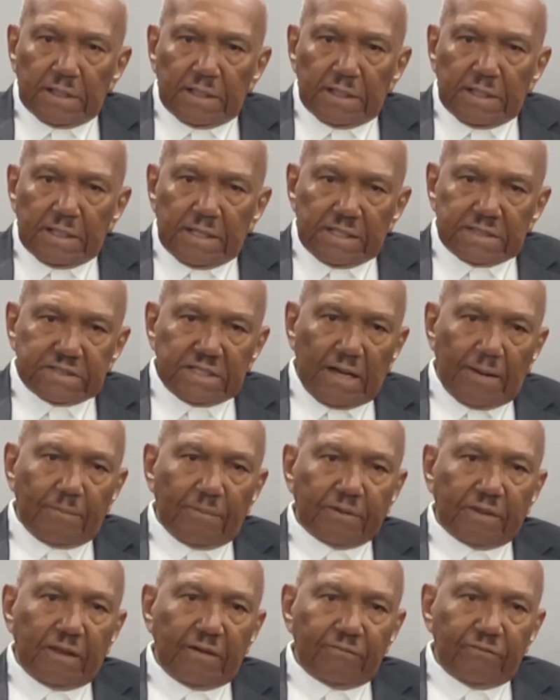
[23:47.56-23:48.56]
He said, I'm
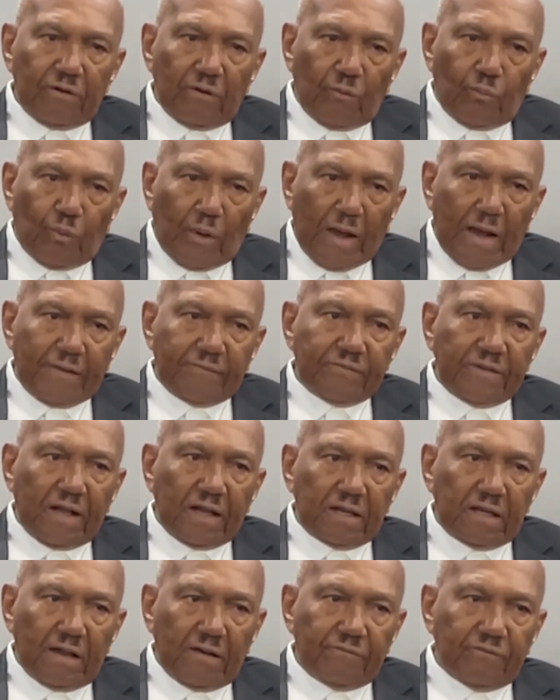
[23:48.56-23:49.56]
going to give you a wife that'll
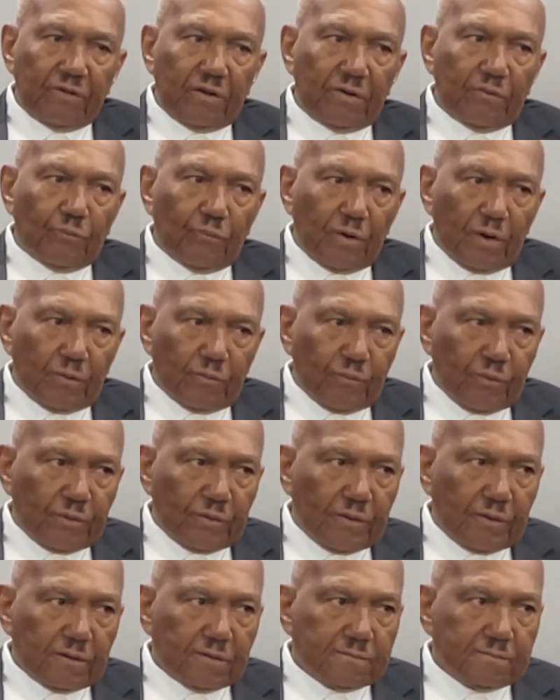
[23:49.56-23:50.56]
love you and work with
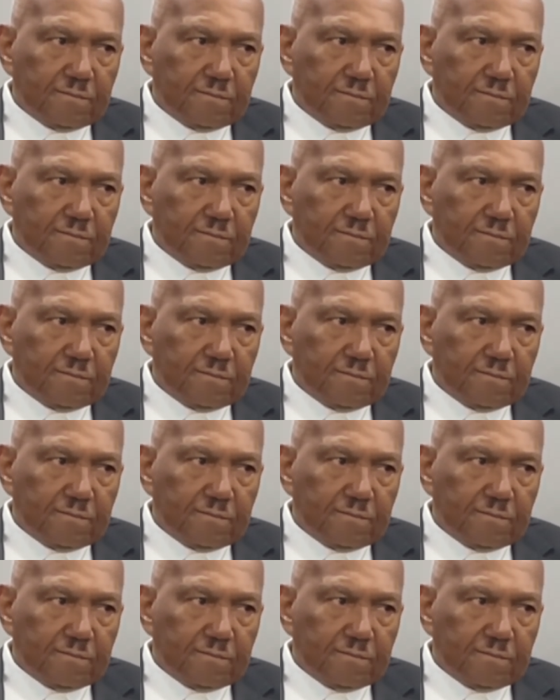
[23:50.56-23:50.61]
you.